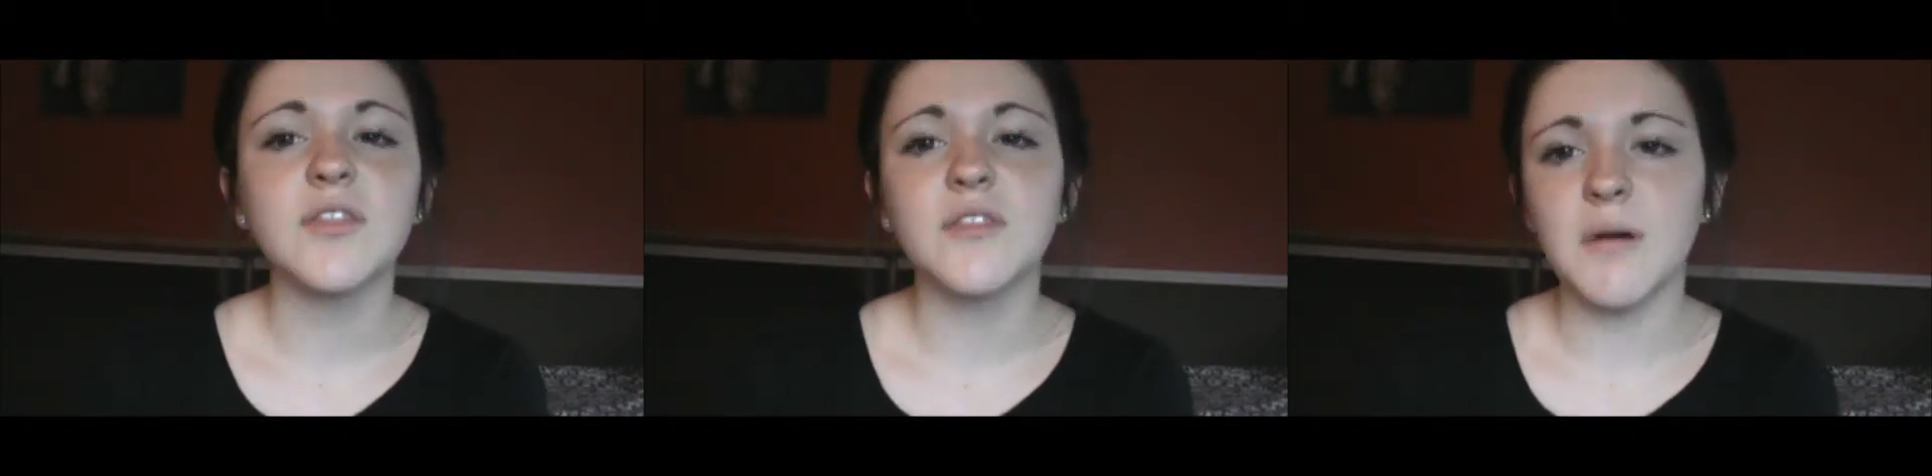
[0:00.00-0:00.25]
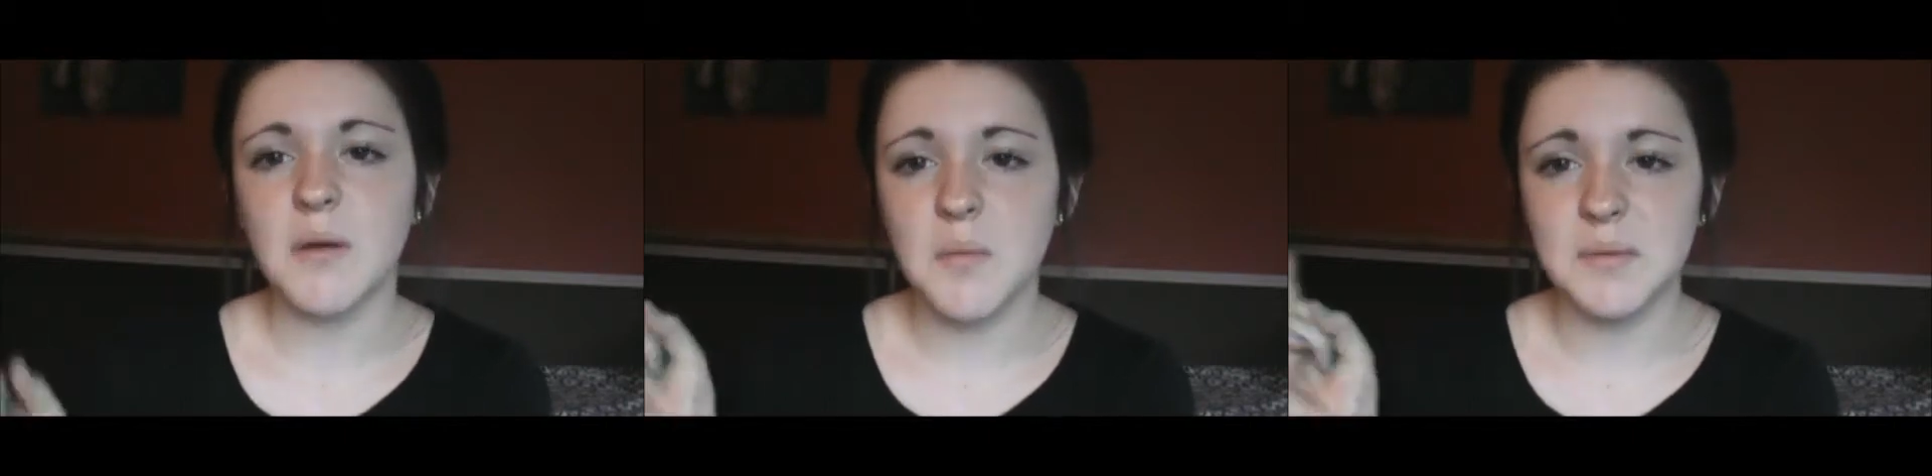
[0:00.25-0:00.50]

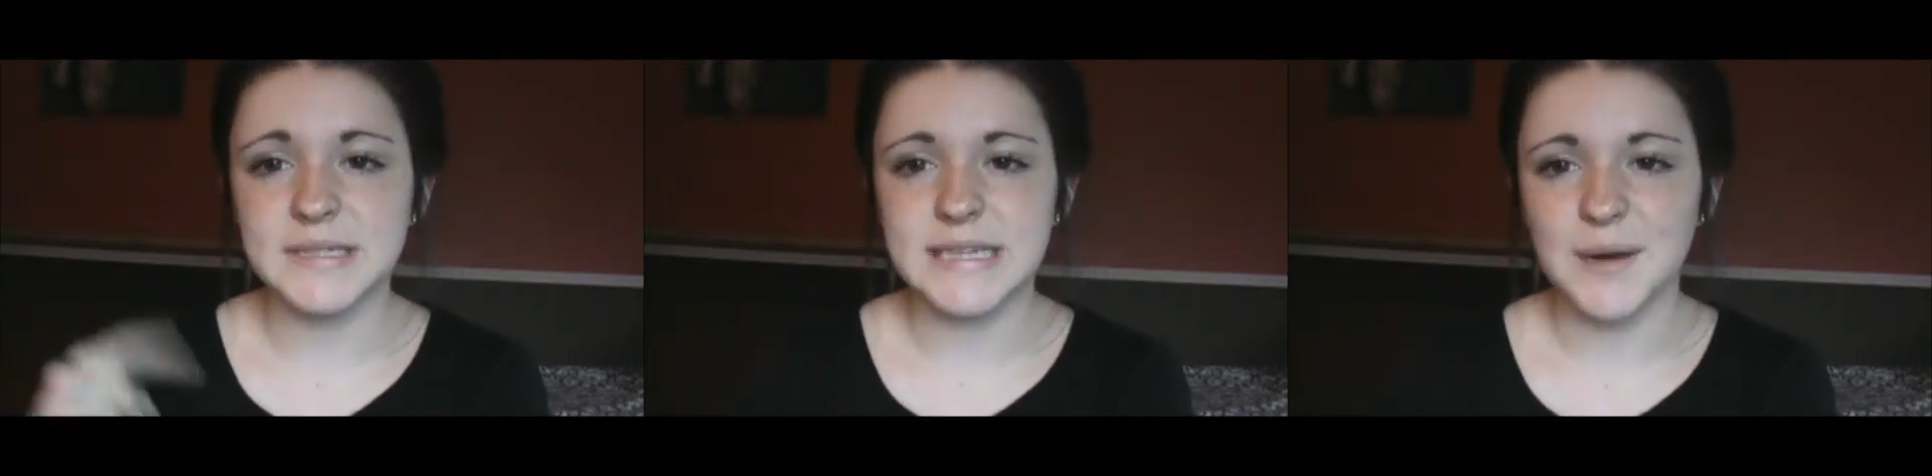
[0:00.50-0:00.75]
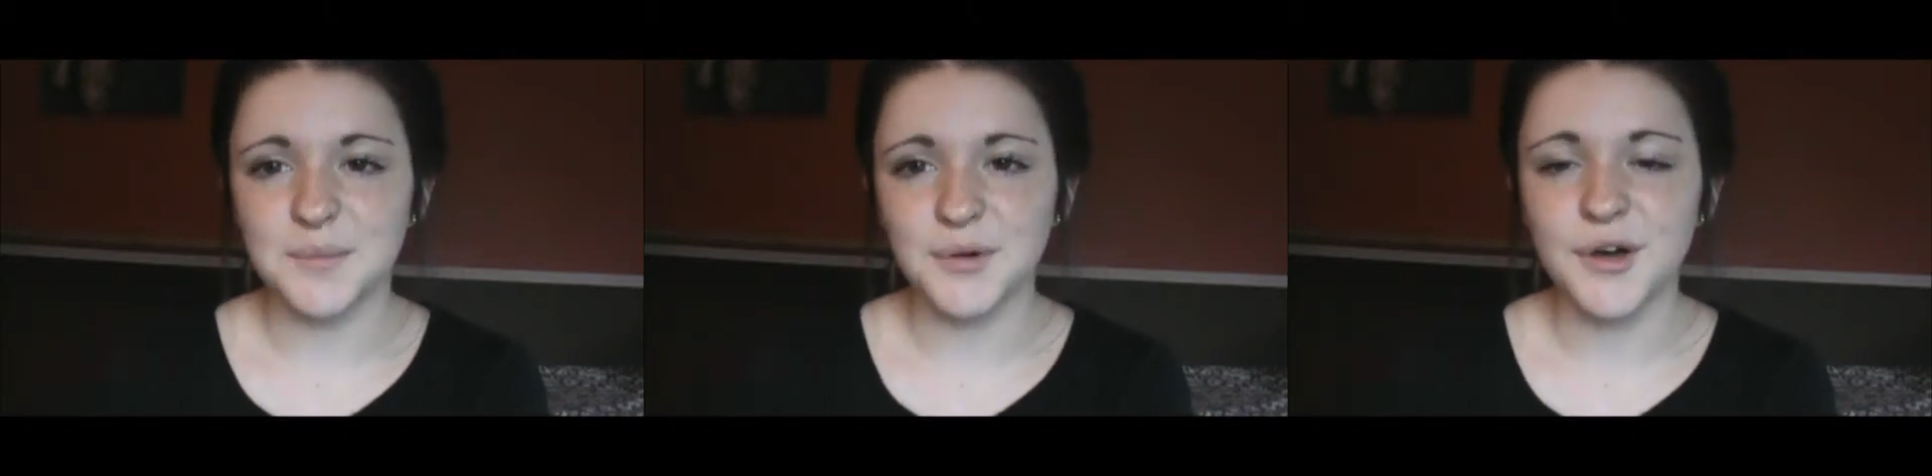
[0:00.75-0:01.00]
The link will be
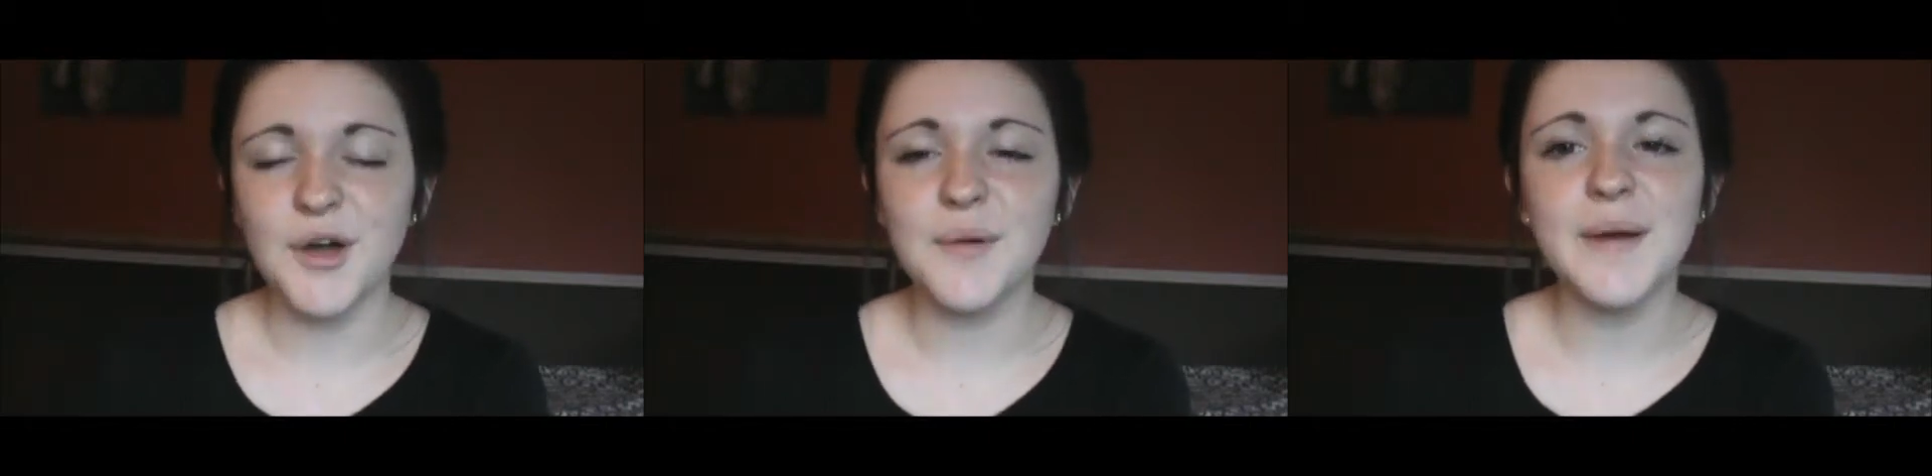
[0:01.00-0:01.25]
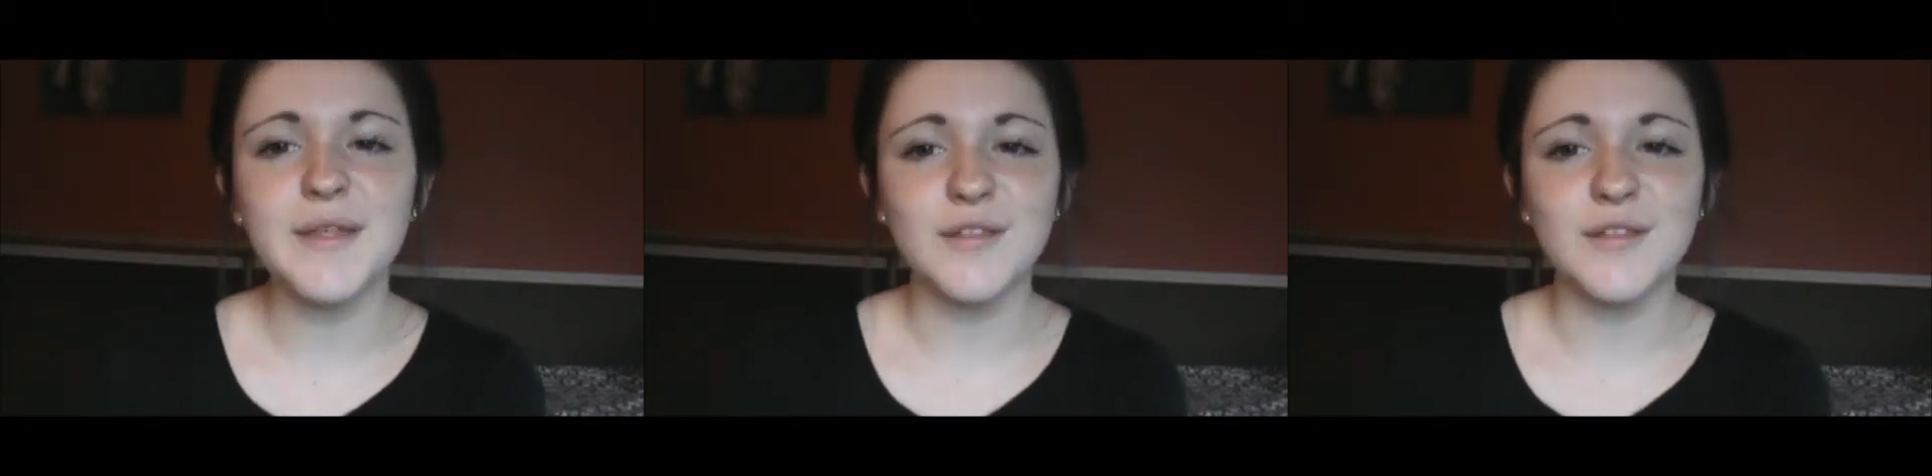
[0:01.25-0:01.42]
down below.